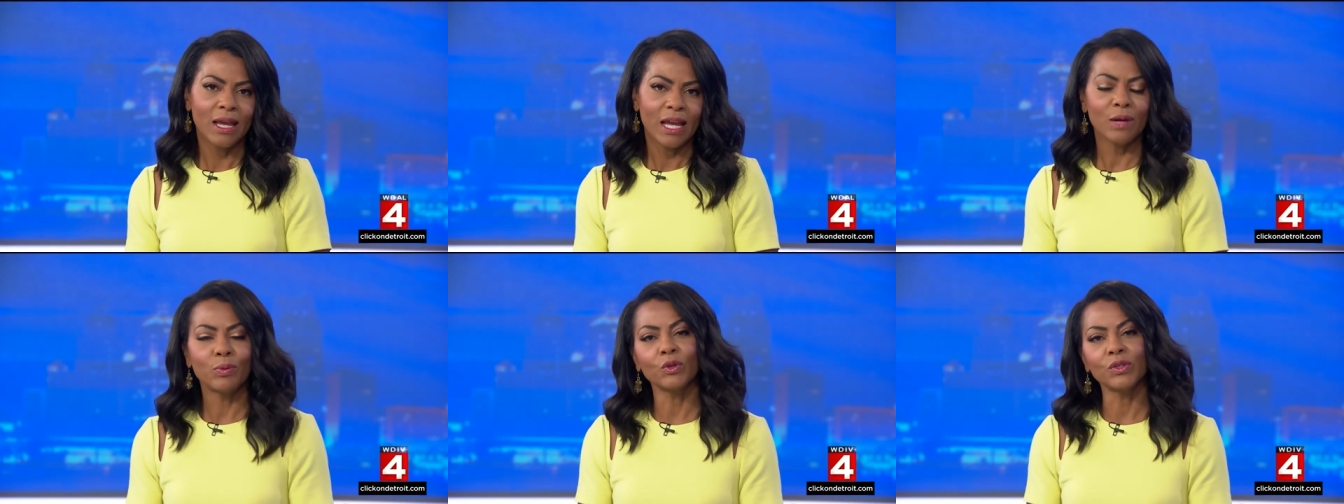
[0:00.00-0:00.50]

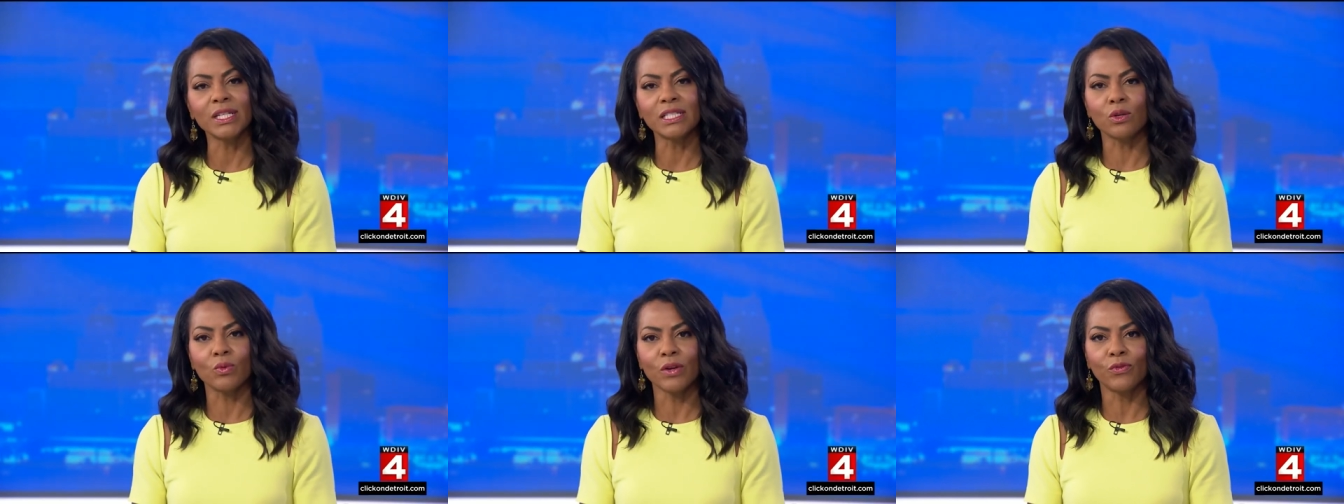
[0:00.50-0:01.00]
And
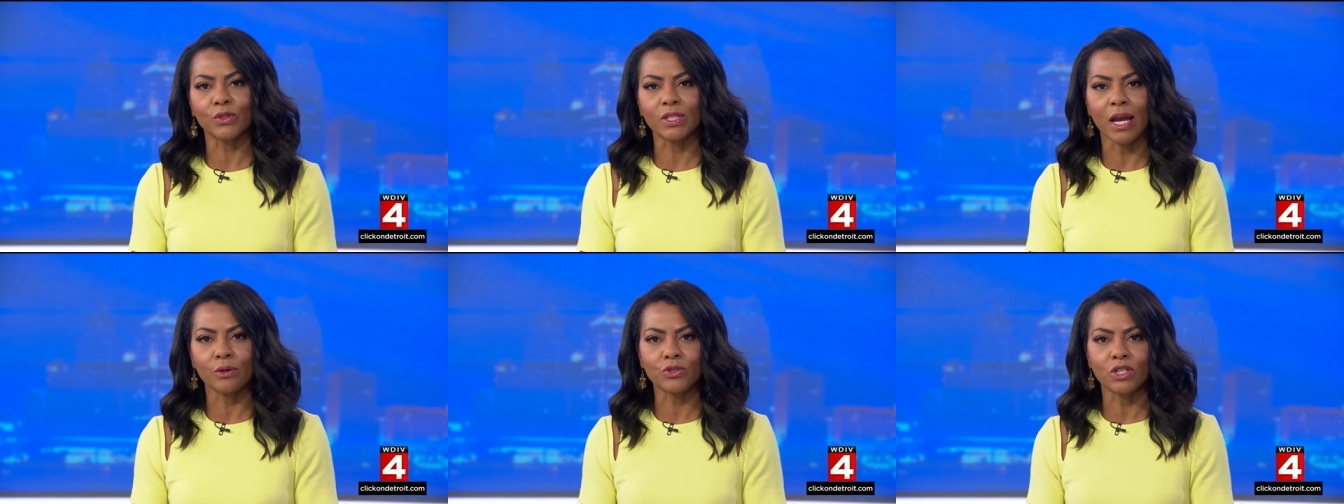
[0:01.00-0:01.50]
police in Redford
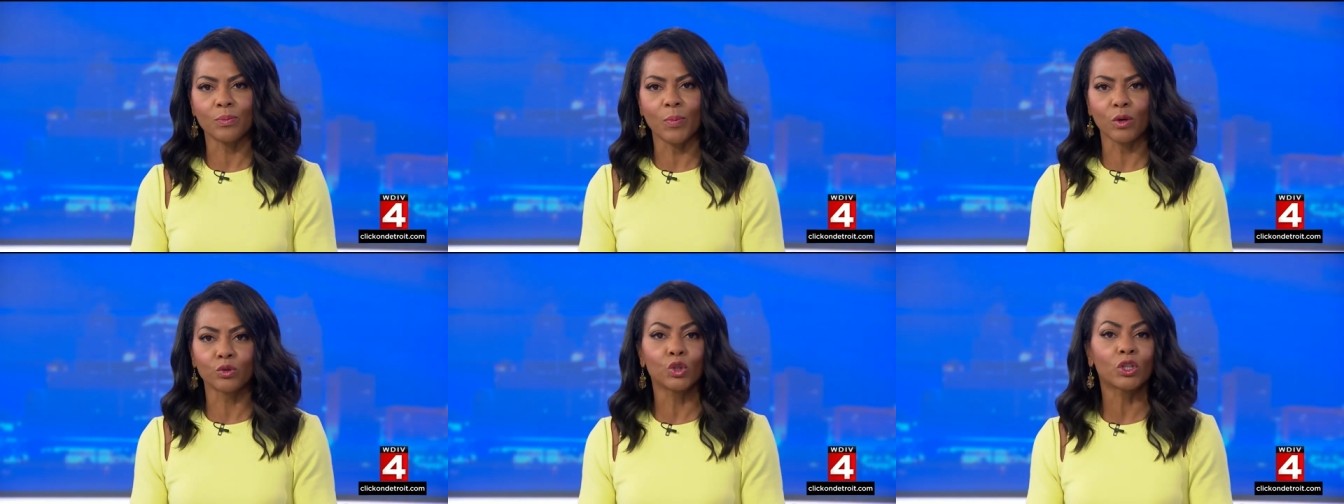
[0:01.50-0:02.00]
Township
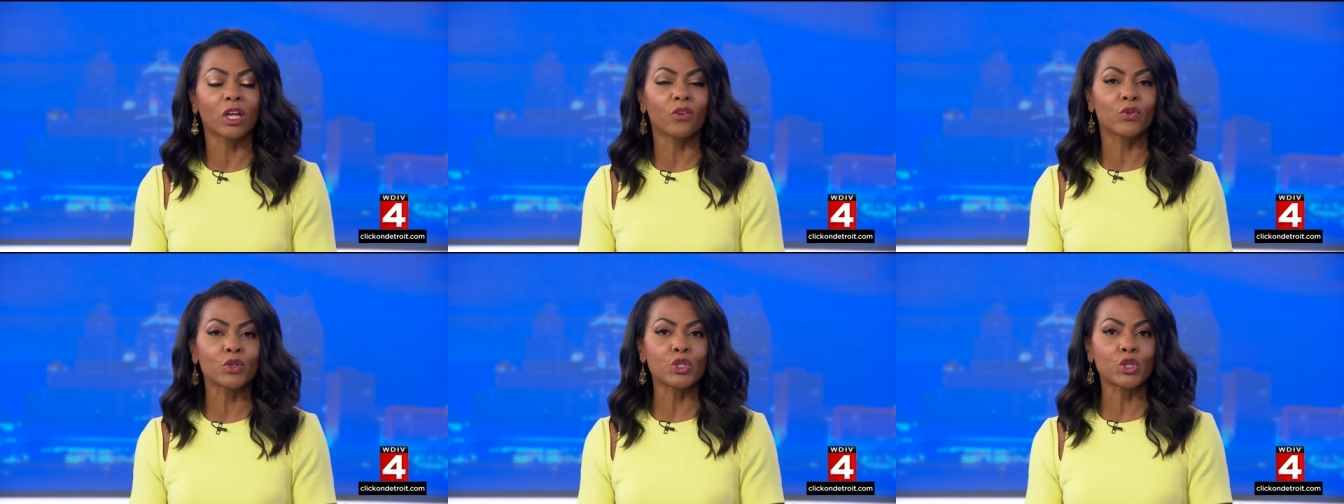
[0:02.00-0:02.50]
are looking
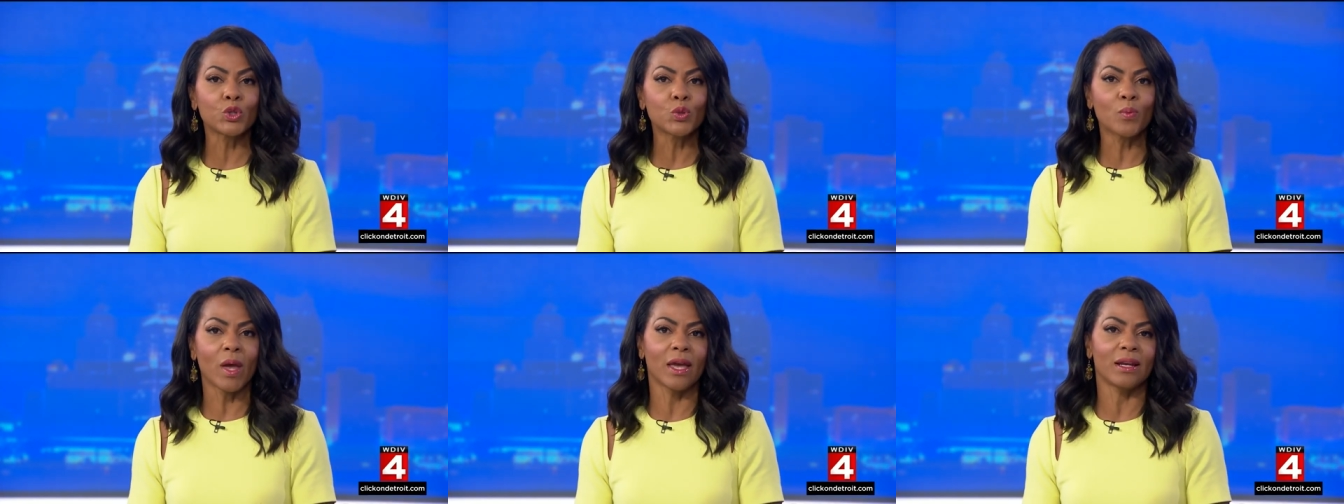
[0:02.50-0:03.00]
for
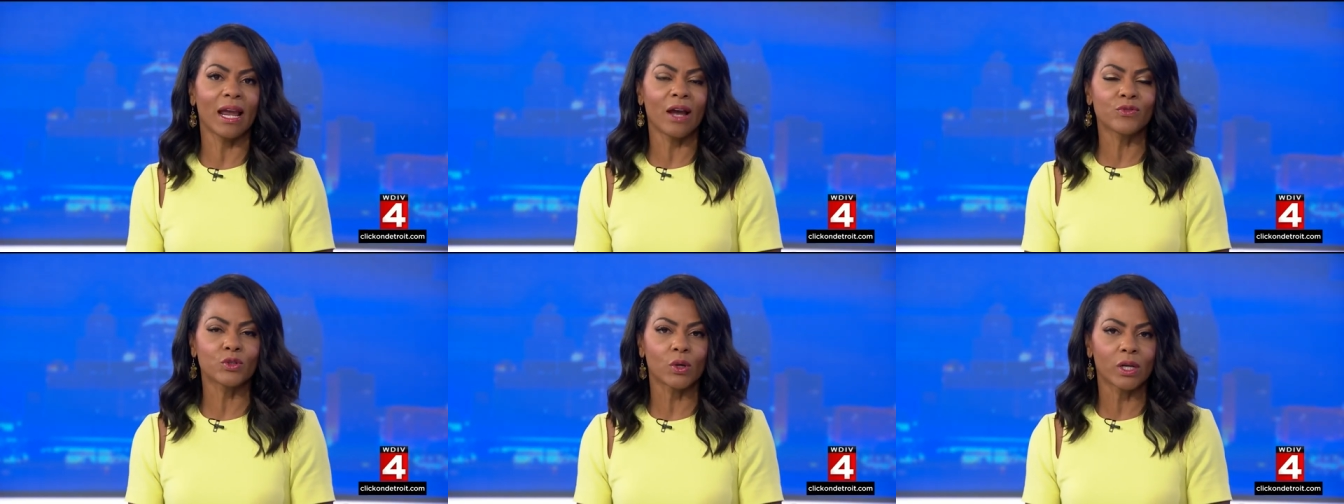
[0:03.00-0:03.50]
two men
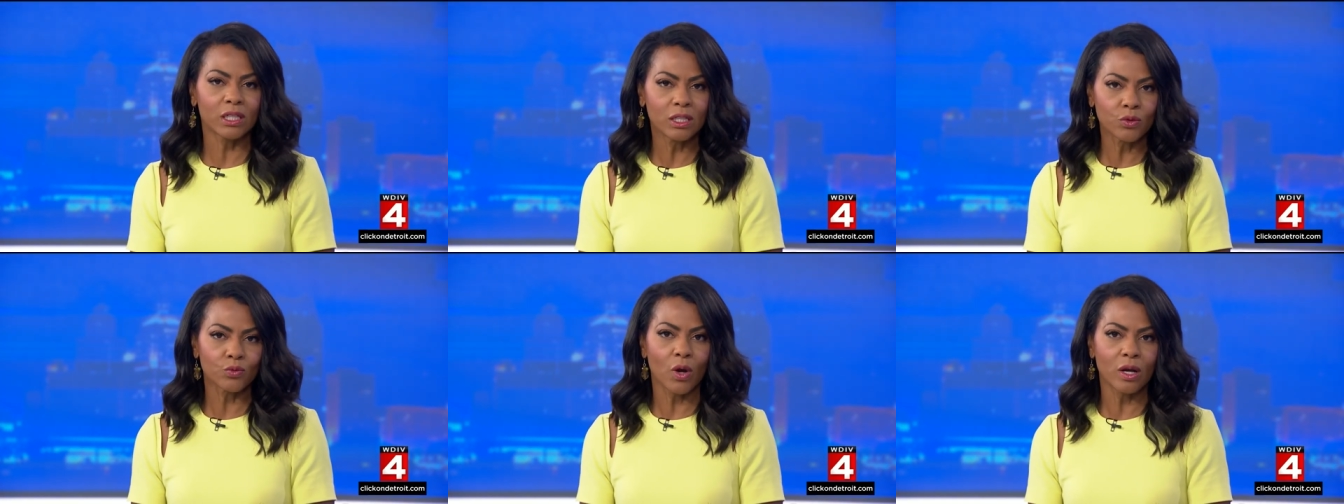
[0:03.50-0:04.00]
after a
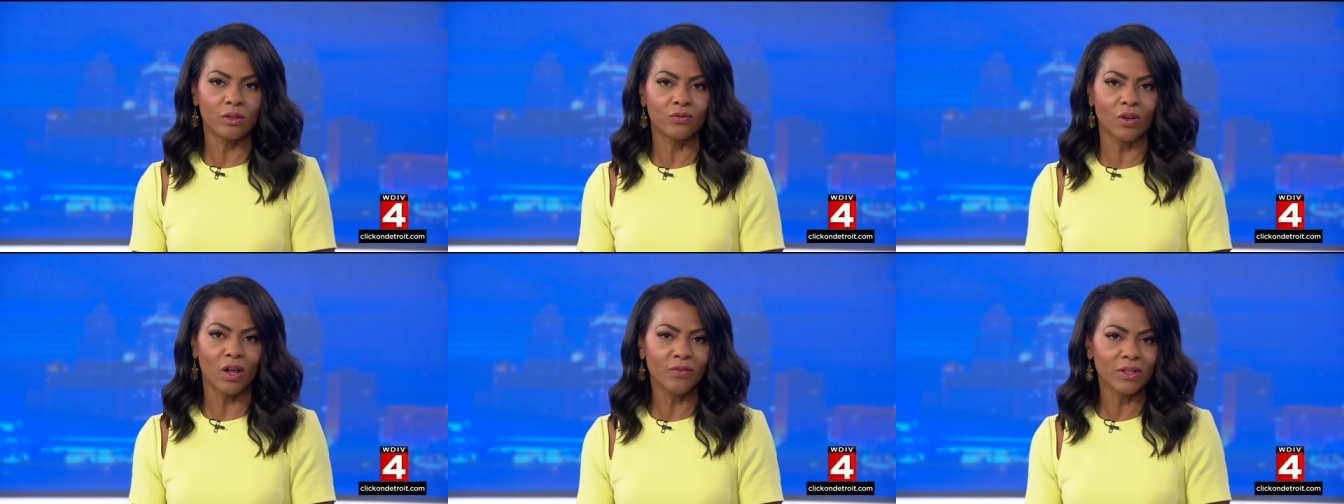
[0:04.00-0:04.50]
hit and run
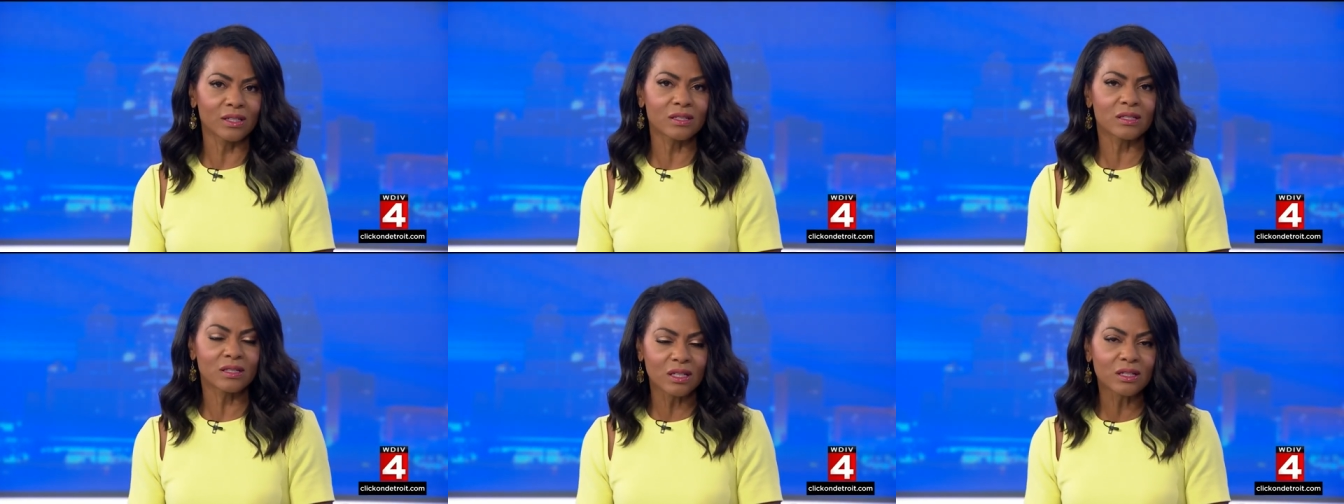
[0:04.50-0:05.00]
involving a
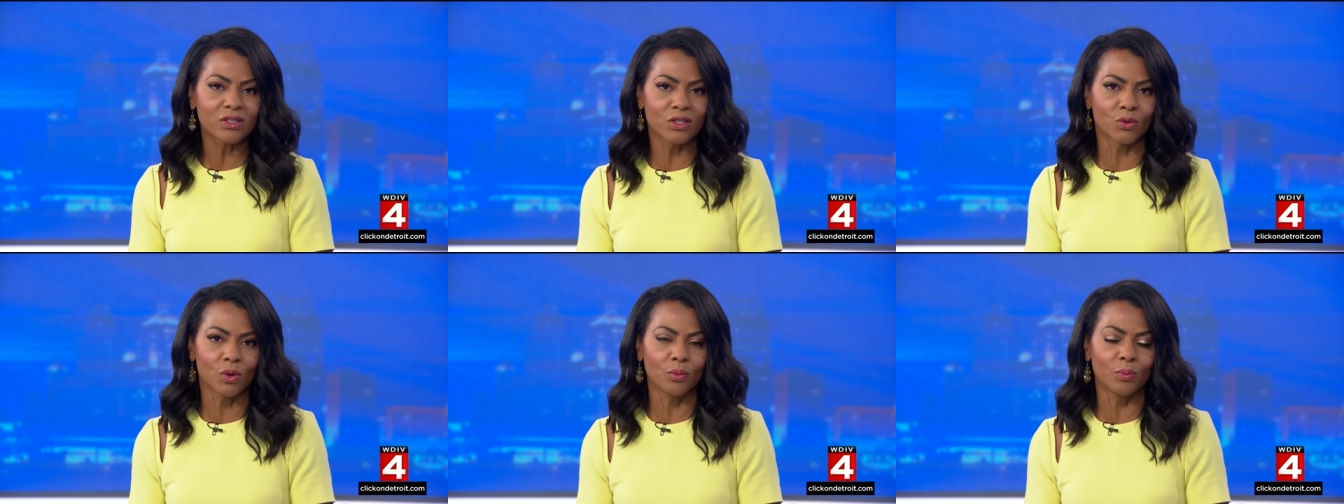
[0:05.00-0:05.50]
six
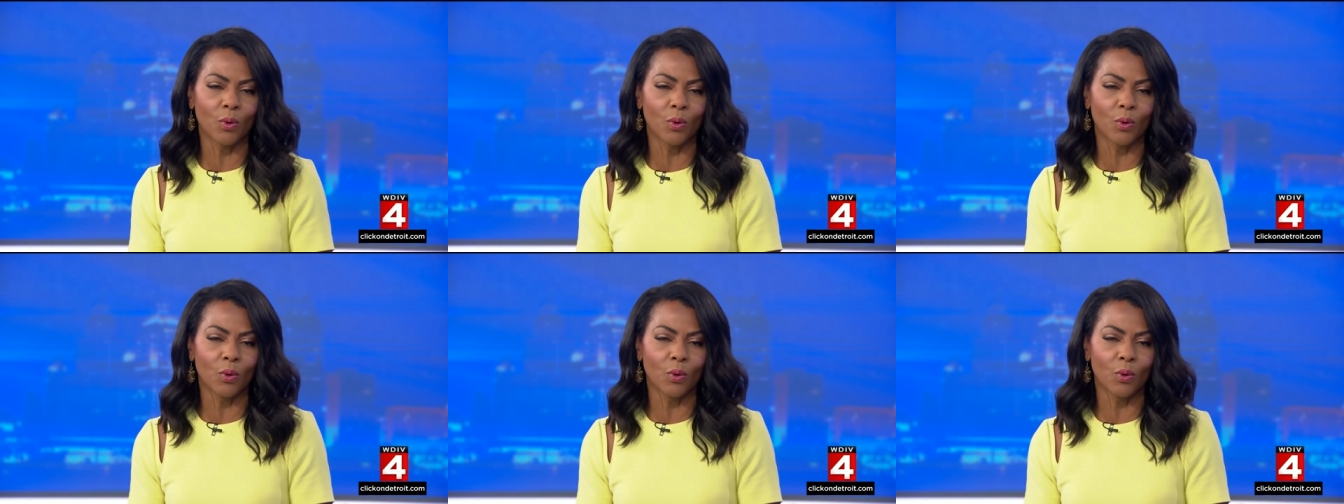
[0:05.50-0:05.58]
year old